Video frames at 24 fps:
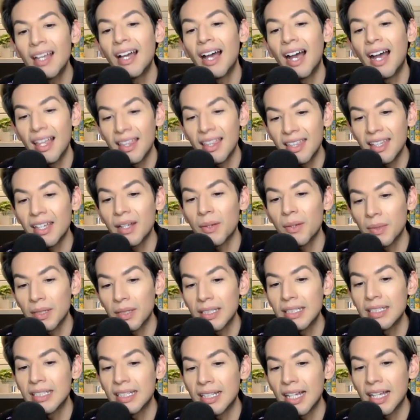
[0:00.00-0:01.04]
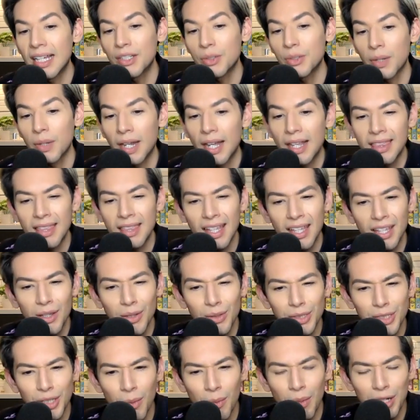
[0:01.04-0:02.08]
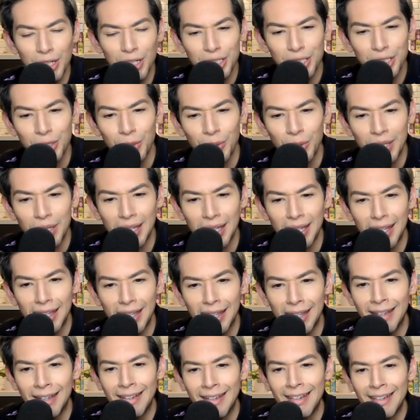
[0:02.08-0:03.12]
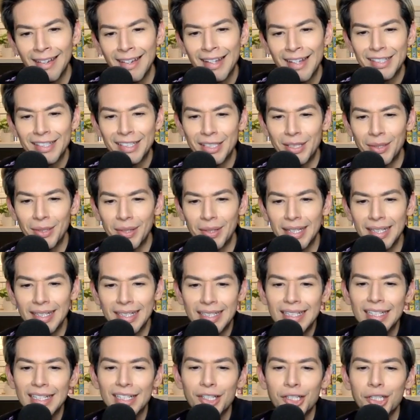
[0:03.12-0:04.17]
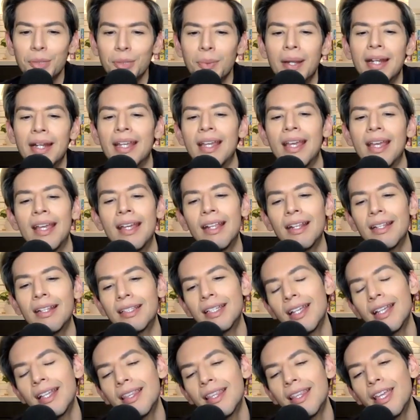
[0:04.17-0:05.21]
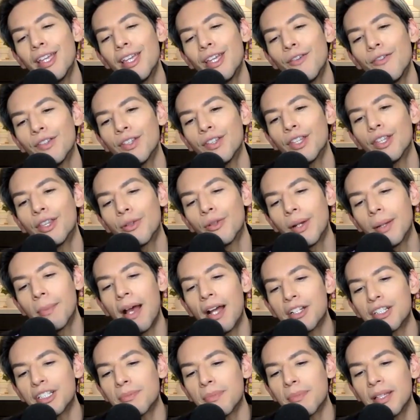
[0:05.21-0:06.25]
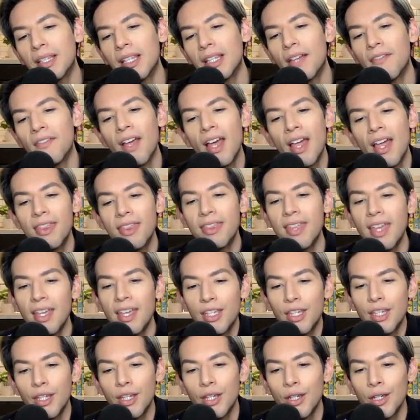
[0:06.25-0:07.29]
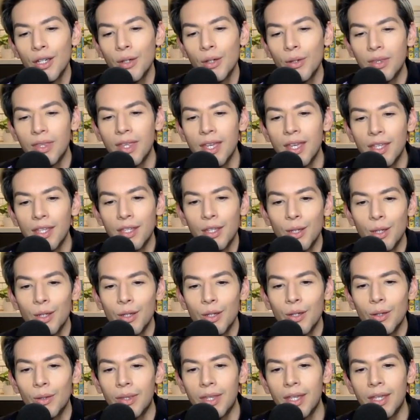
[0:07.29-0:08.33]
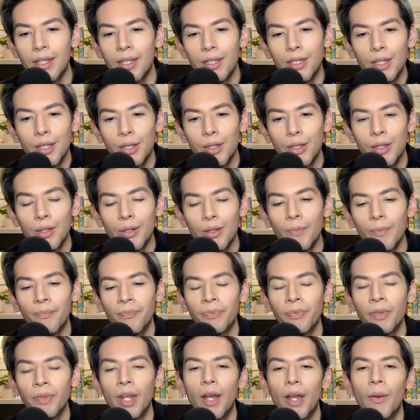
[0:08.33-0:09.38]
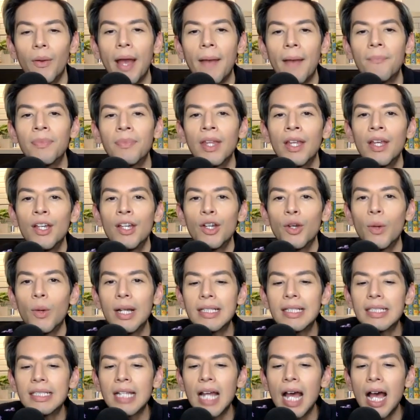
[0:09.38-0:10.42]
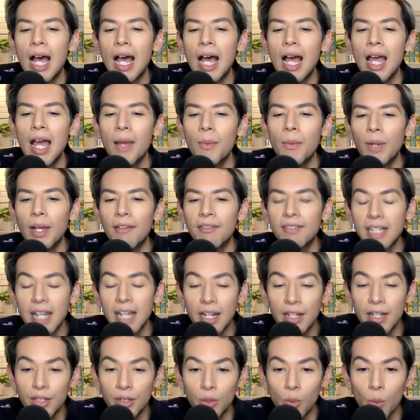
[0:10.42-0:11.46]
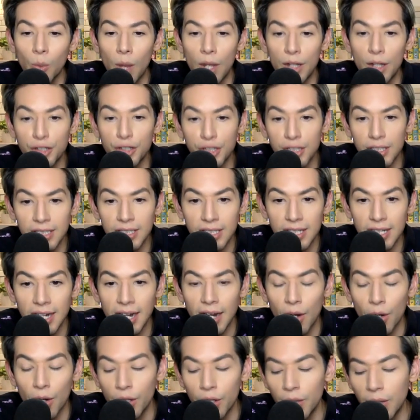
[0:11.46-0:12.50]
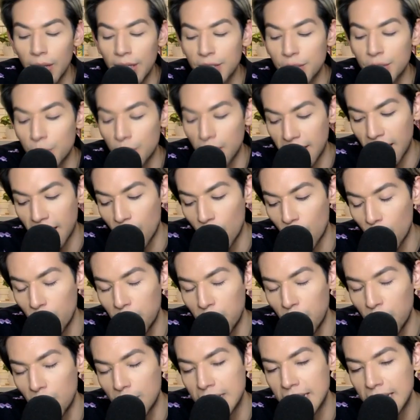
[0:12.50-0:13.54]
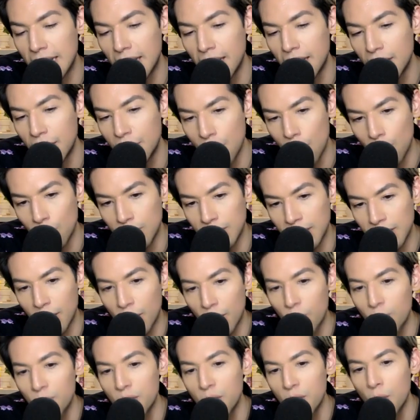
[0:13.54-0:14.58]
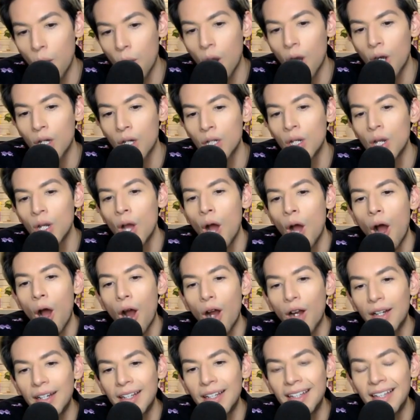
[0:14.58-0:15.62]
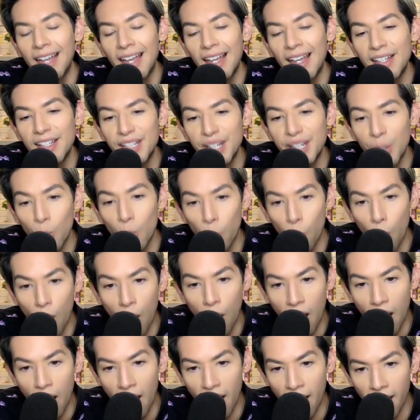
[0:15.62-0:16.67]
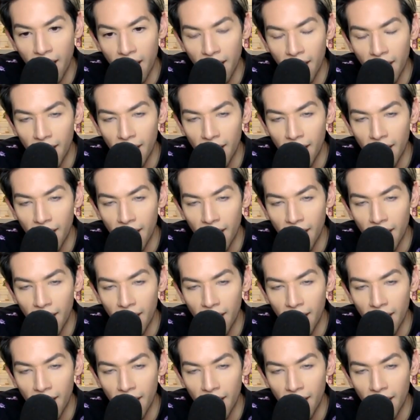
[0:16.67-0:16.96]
I think it really did get to her head. Thank you so much, Suki. Suki D 2018. Thank you for the three badges, my love. Thank you. Thank you. Thank you. Okay, quiz time. We have 10 questions tonight. Are you guys ready? I hope you are taking notes. I hope you are R E A D Y.